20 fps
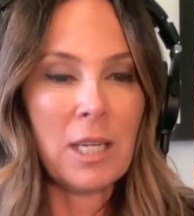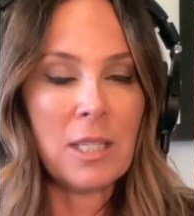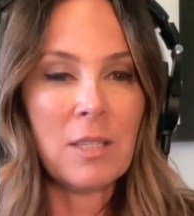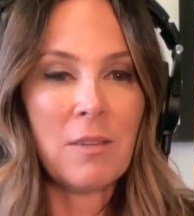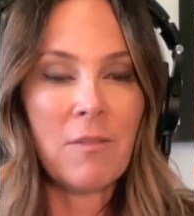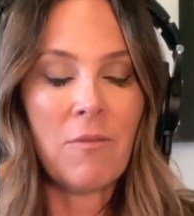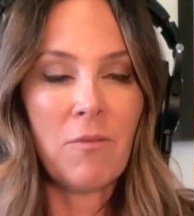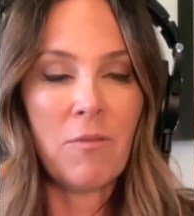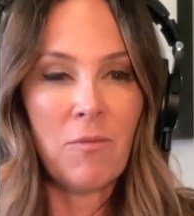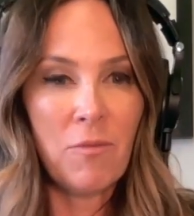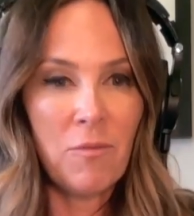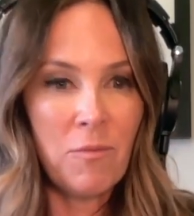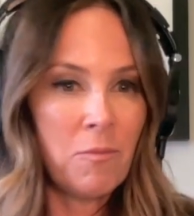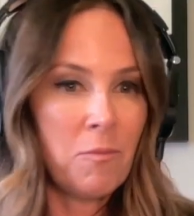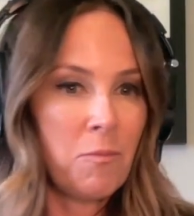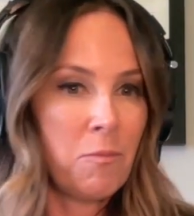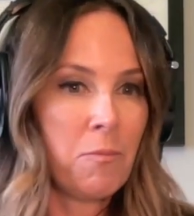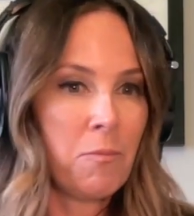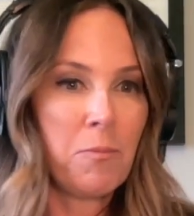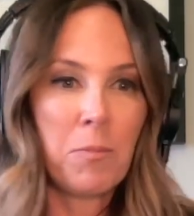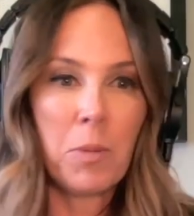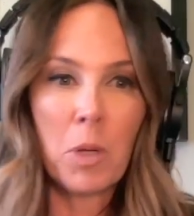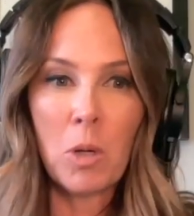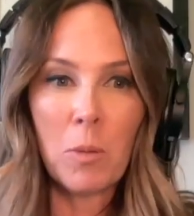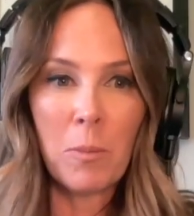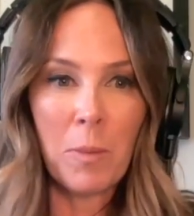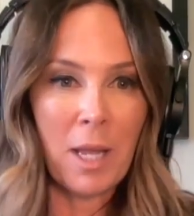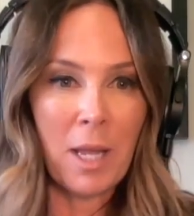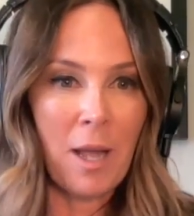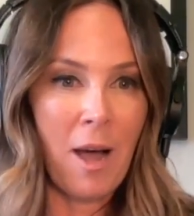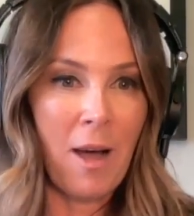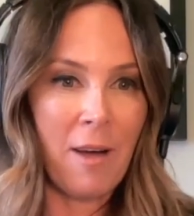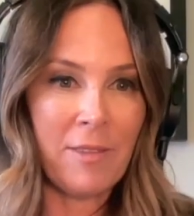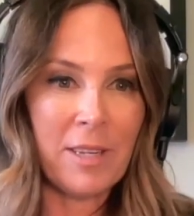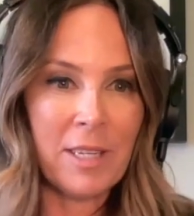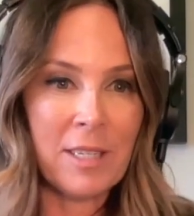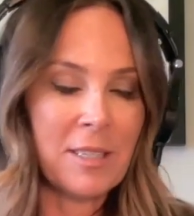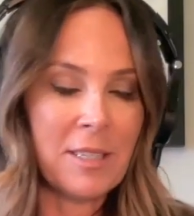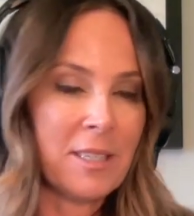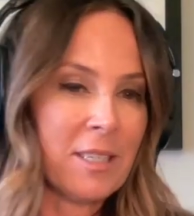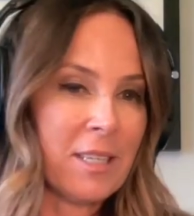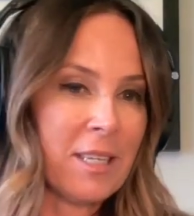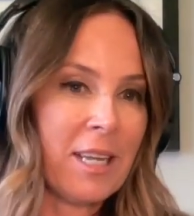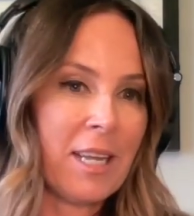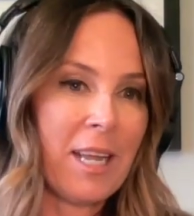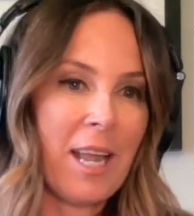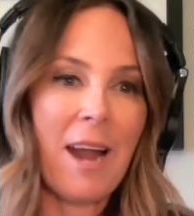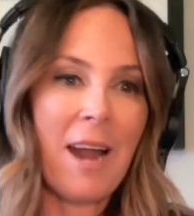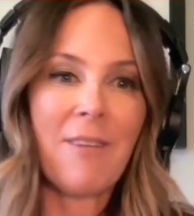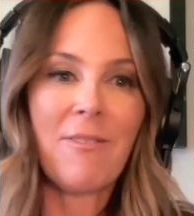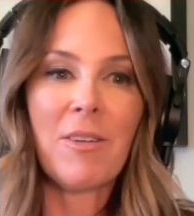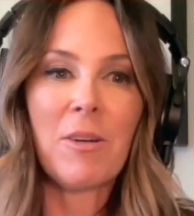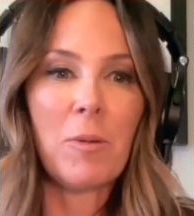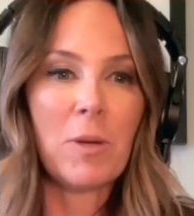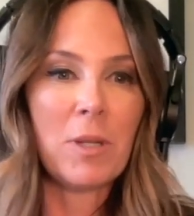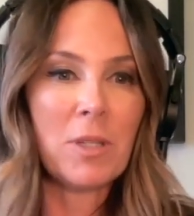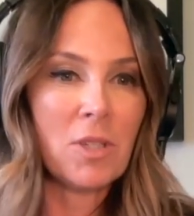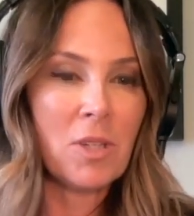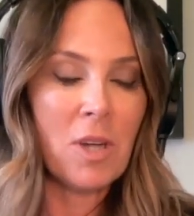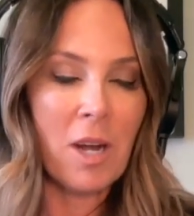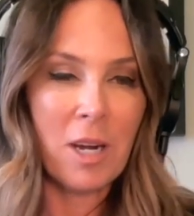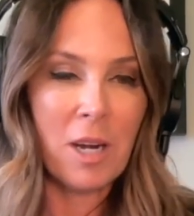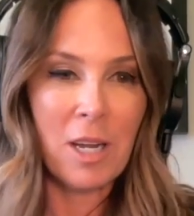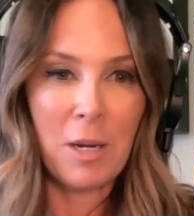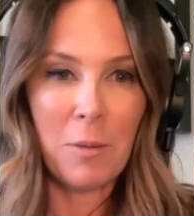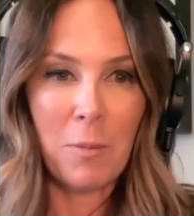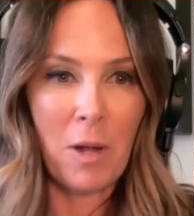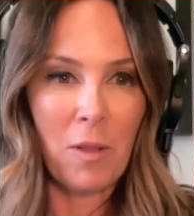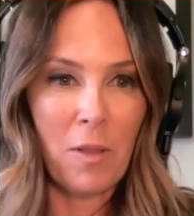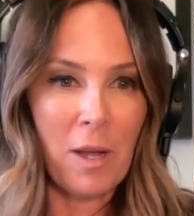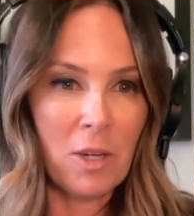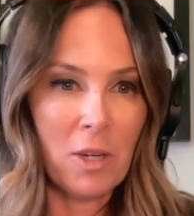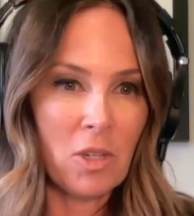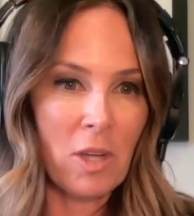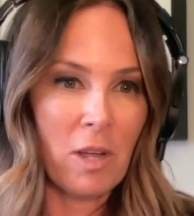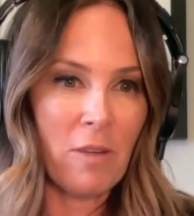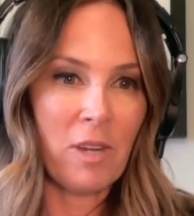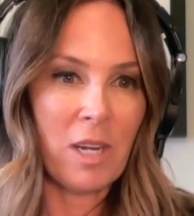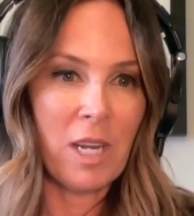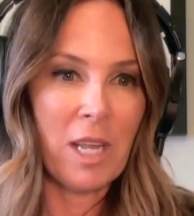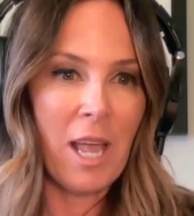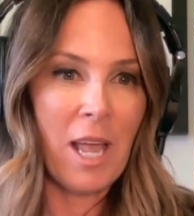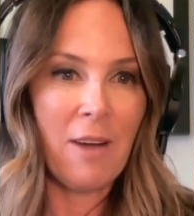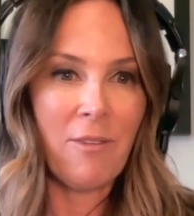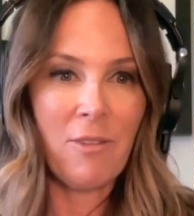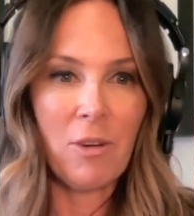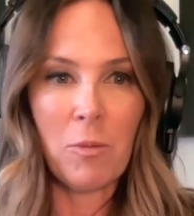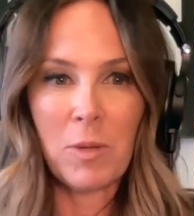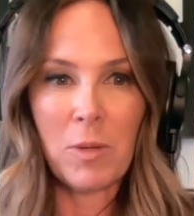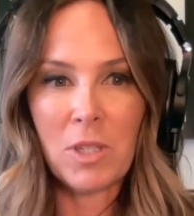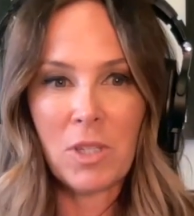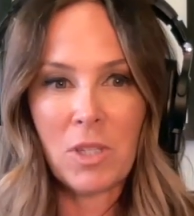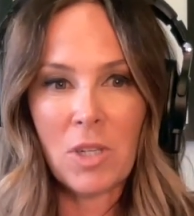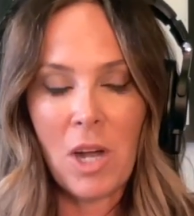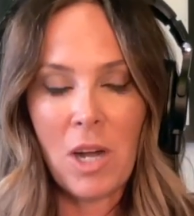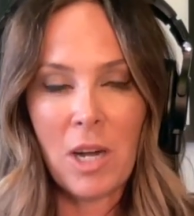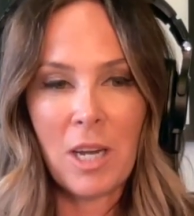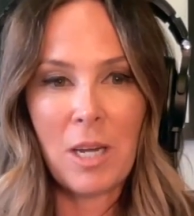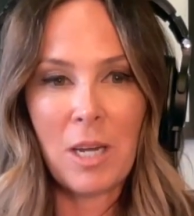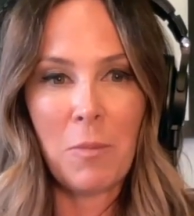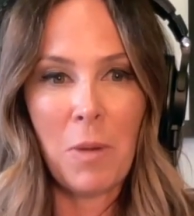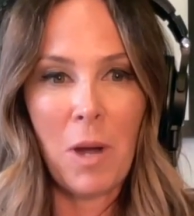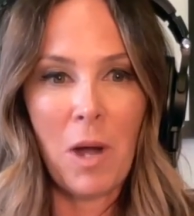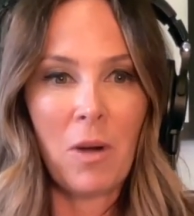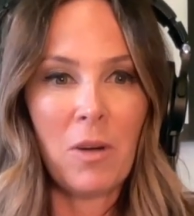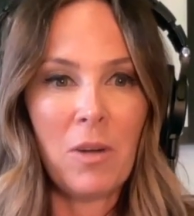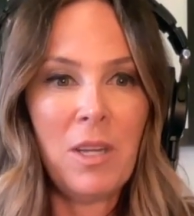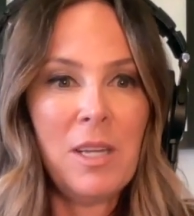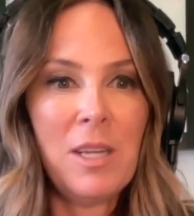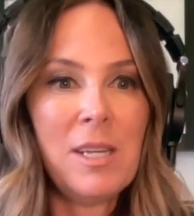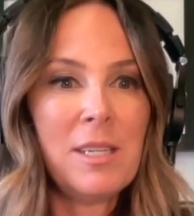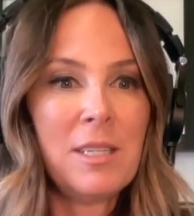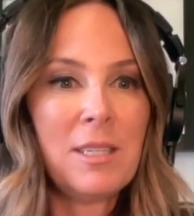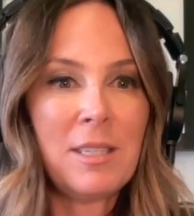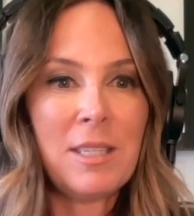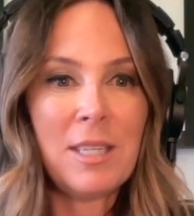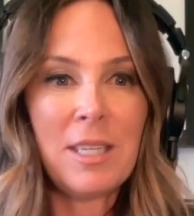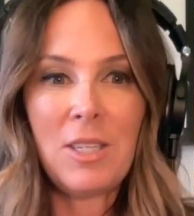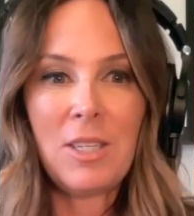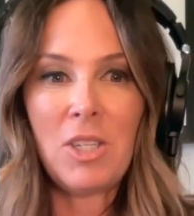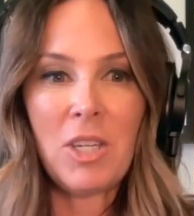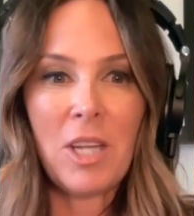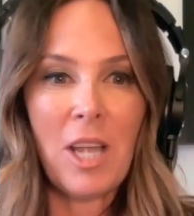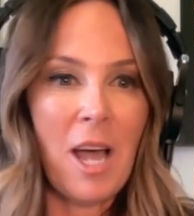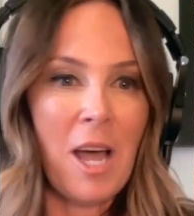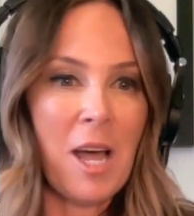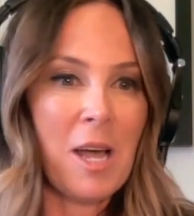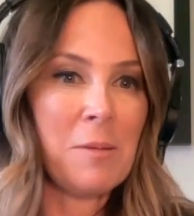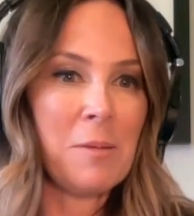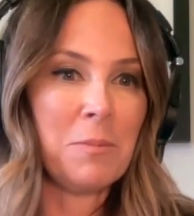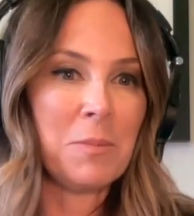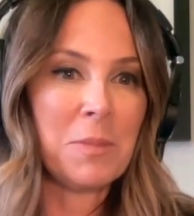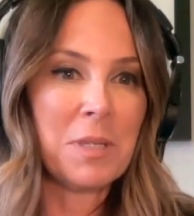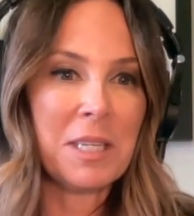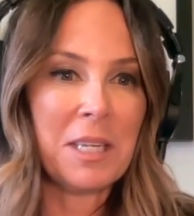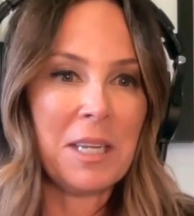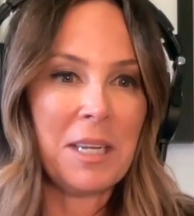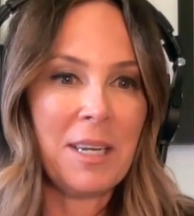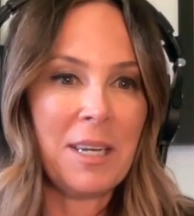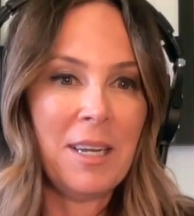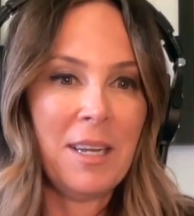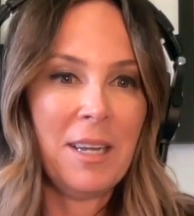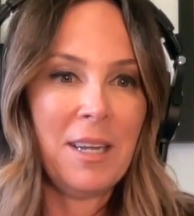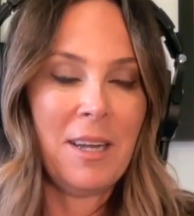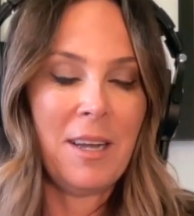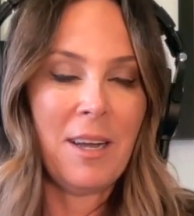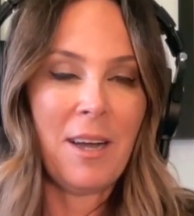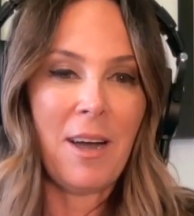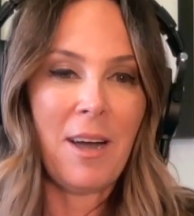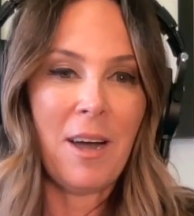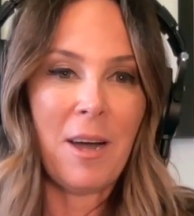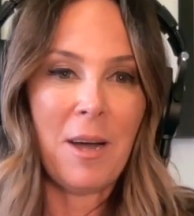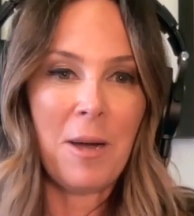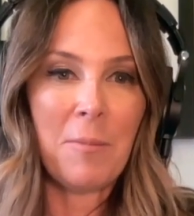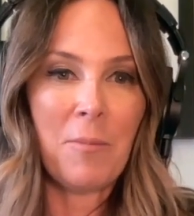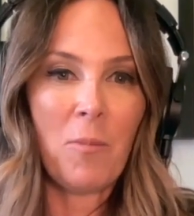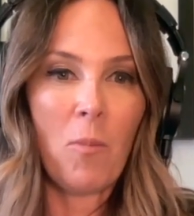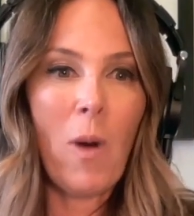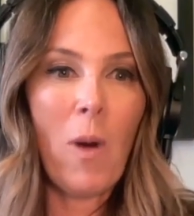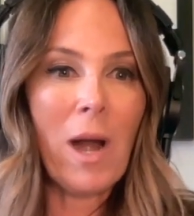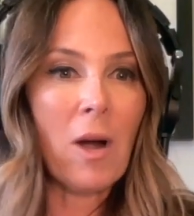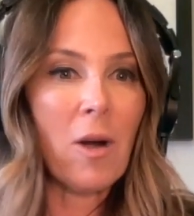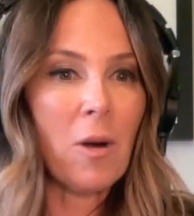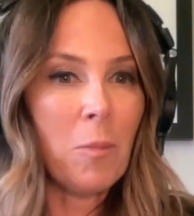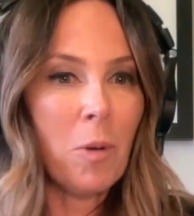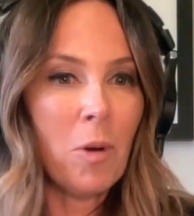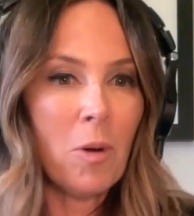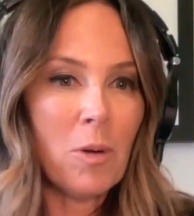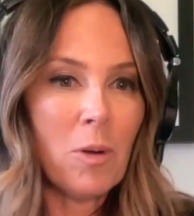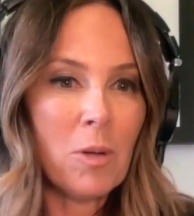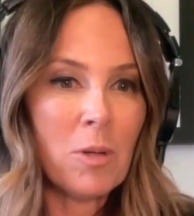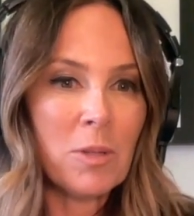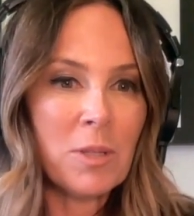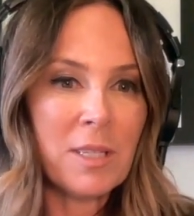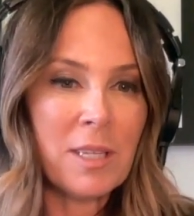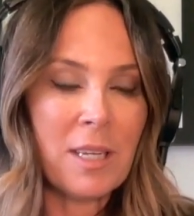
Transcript: It's booming, obviously. Everyone's talking about longevity. Everyone's talking about CGMs and wearables,